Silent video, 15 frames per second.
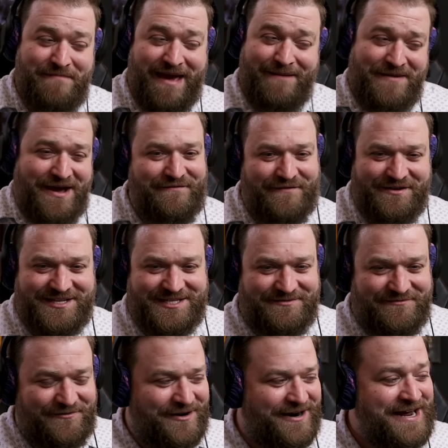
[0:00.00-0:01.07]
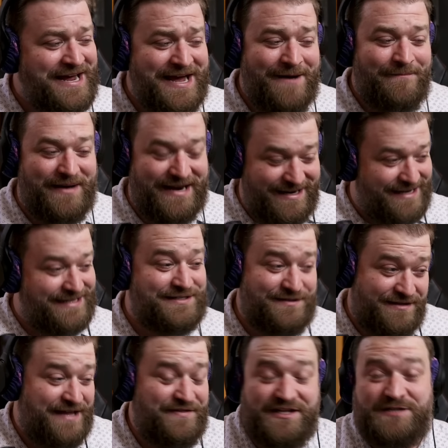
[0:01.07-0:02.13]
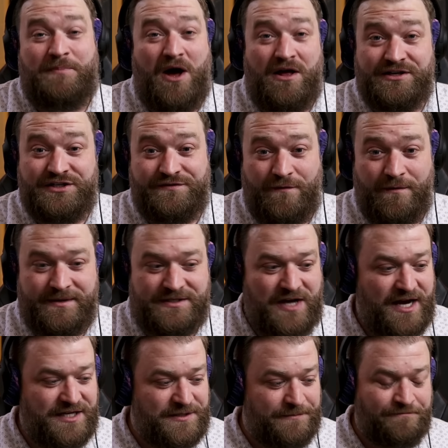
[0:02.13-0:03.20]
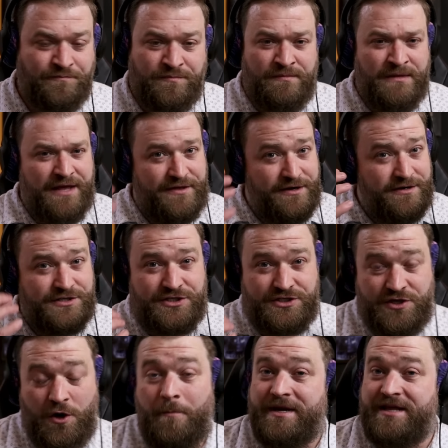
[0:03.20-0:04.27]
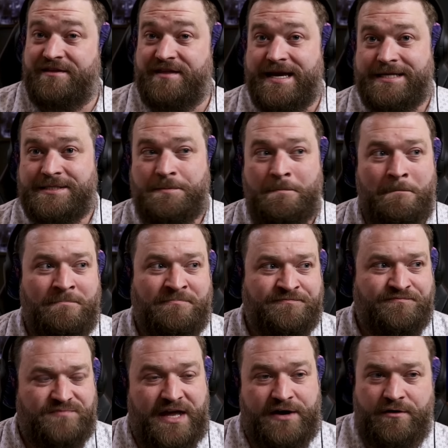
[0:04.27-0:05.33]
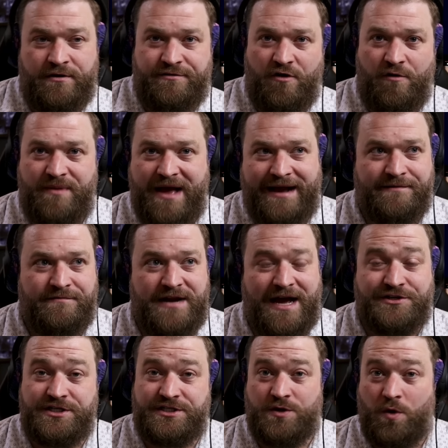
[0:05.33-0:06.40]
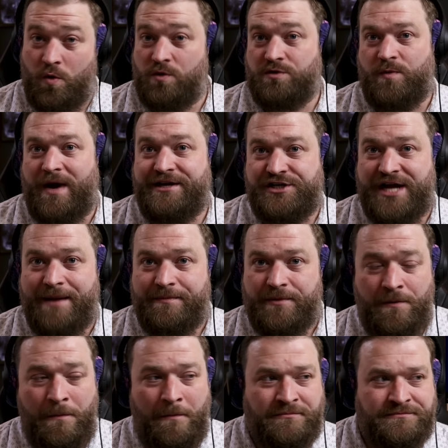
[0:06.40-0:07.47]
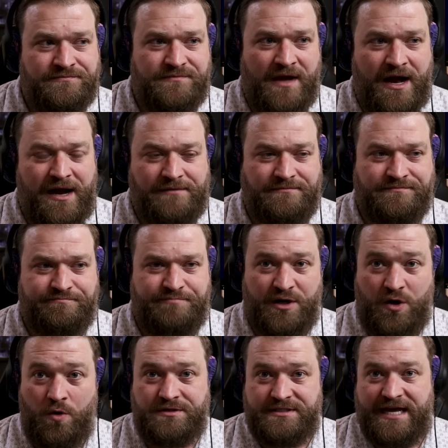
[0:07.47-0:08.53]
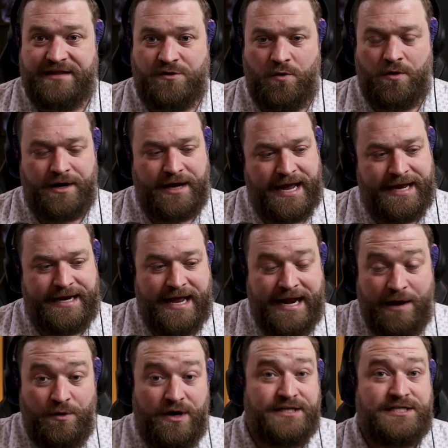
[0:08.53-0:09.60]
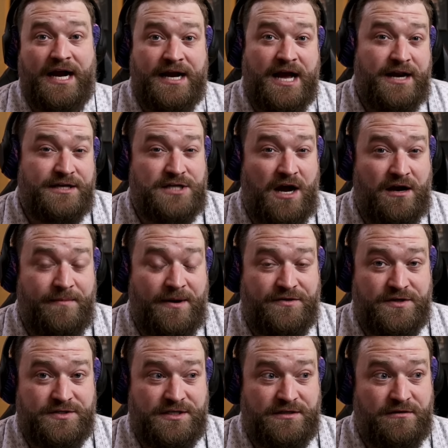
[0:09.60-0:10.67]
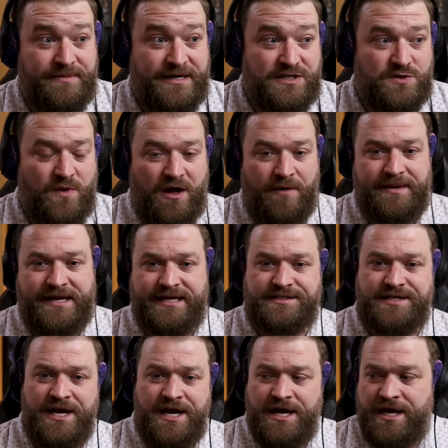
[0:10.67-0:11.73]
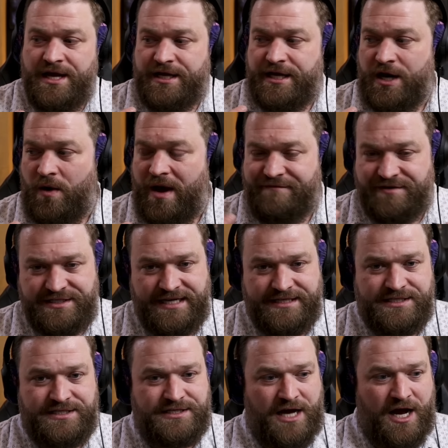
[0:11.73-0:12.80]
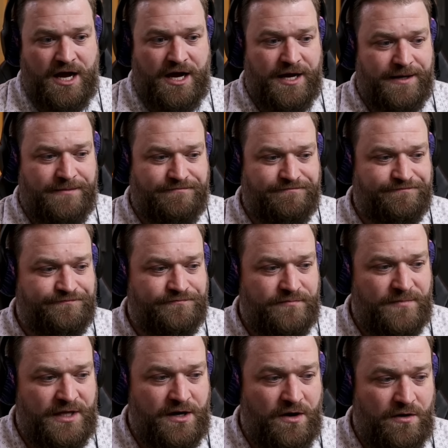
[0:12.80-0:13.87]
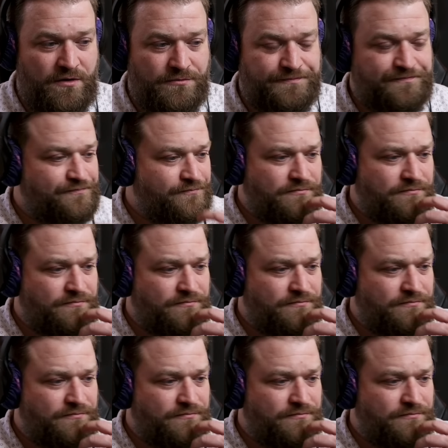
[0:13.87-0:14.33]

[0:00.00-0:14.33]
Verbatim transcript: maybe I've heard this before, but it's in this polished form. It's awesome. There are so many things that are a throwback, not just to old Whitechapel, um, but old deathcore, and and I want to kind of talk about those a little bit as well because, you know, ever since um, you know,